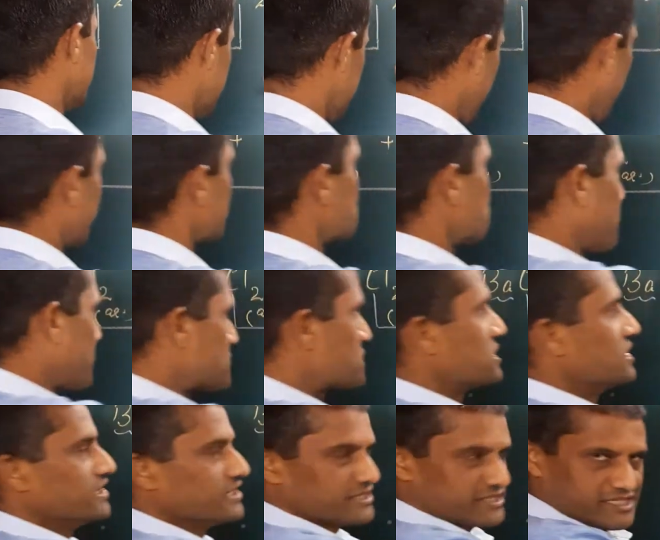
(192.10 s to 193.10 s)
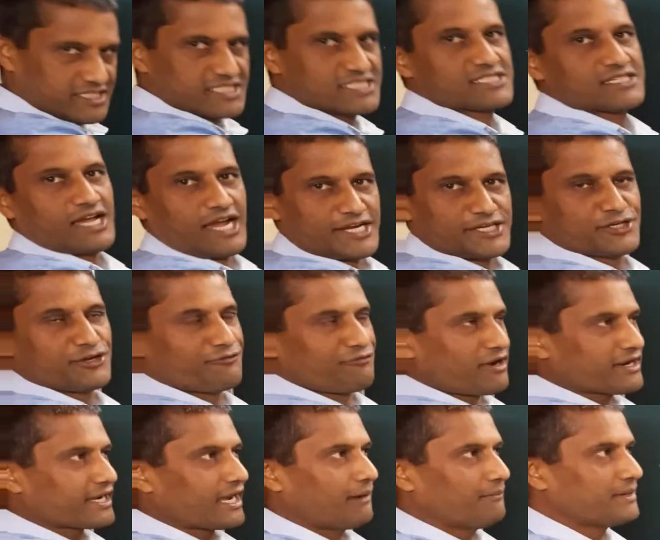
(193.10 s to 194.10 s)
especially in this kind of
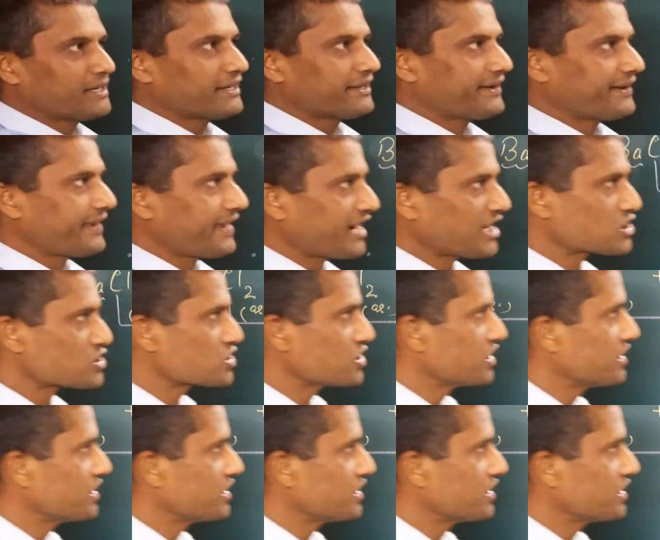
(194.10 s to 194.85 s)
a chemical reaction